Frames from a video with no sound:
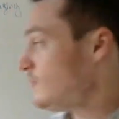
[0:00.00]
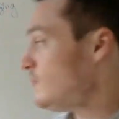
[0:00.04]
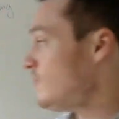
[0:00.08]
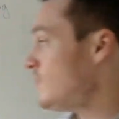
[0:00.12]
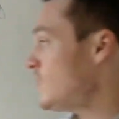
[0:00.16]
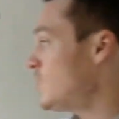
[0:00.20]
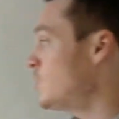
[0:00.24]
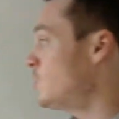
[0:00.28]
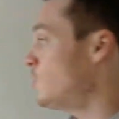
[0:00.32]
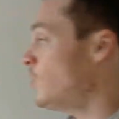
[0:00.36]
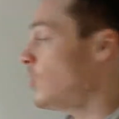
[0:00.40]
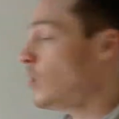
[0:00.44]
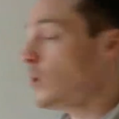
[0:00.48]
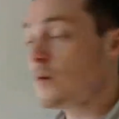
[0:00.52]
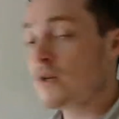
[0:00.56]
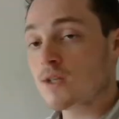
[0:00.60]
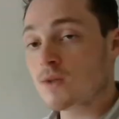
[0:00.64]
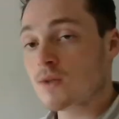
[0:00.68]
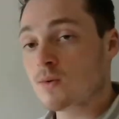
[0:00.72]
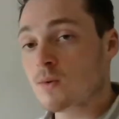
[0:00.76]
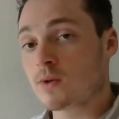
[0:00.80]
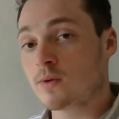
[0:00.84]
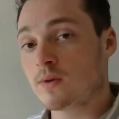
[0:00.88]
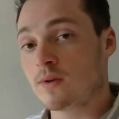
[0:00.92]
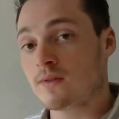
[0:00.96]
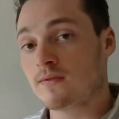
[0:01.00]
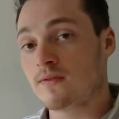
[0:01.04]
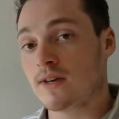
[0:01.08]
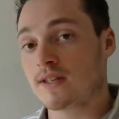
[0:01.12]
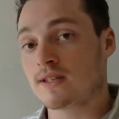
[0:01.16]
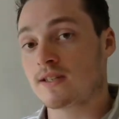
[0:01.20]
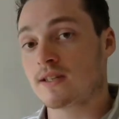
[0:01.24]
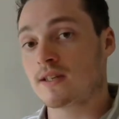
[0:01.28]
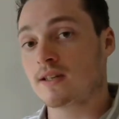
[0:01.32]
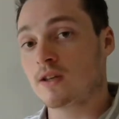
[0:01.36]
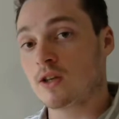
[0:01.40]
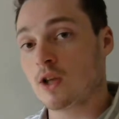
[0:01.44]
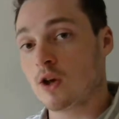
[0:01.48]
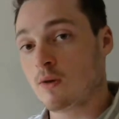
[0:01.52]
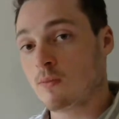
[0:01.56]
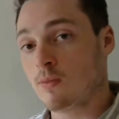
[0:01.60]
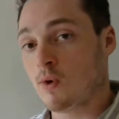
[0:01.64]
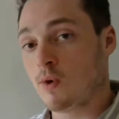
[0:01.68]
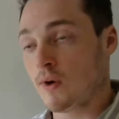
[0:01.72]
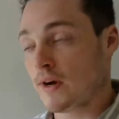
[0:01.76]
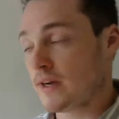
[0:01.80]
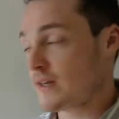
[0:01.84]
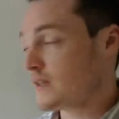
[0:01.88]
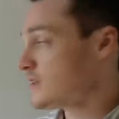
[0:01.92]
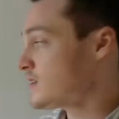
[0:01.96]
you always want to invest at low
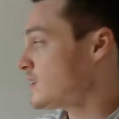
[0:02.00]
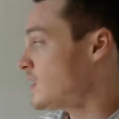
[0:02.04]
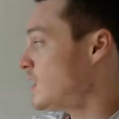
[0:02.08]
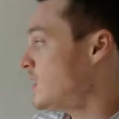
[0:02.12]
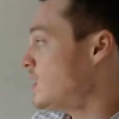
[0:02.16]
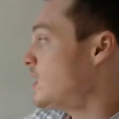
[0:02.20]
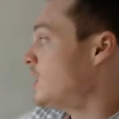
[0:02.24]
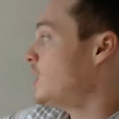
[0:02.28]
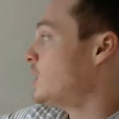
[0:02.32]
points.